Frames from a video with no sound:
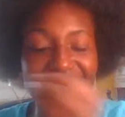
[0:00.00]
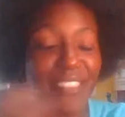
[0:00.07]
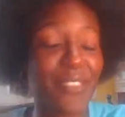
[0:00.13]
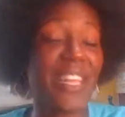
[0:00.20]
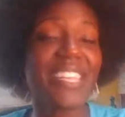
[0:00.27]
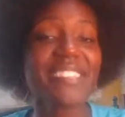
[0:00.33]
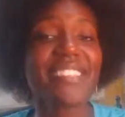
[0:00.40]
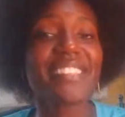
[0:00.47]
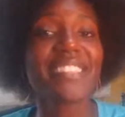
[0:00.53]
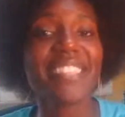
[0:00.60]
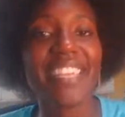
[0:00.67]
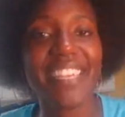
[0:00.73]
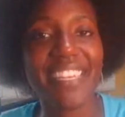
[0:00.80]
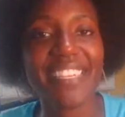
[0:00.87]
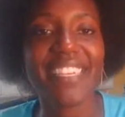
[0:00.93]
that's the
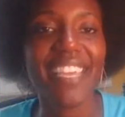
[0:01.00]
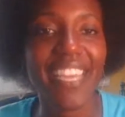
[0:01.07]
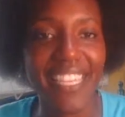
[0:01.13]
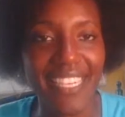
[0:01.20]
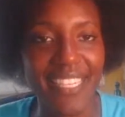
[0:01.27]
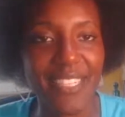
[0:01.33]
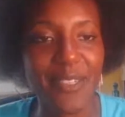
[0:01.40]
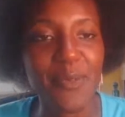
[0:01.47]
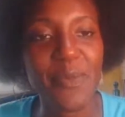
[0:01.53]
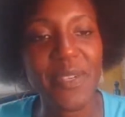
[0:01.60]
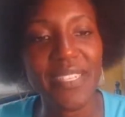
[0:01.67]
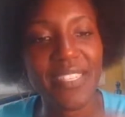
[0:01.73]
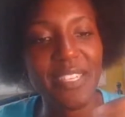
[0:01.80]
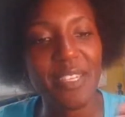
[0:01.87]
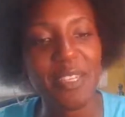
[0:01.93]
state in Ghana
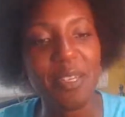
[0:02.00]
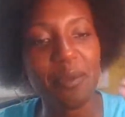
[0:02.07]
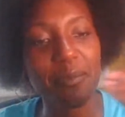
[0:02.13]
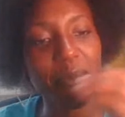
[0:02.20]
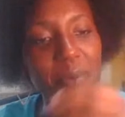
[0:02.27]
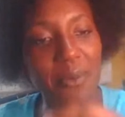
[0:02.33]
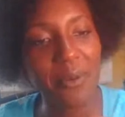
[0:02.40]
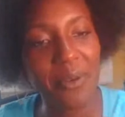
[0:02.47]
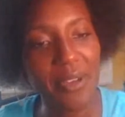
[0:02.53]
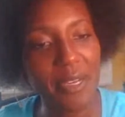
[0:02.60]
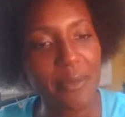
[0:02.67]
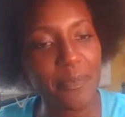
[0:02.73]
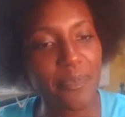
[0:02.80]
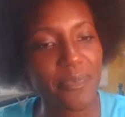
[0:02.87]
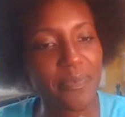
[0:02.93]
when you're
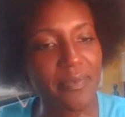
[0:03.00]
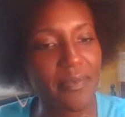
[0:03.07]
poor.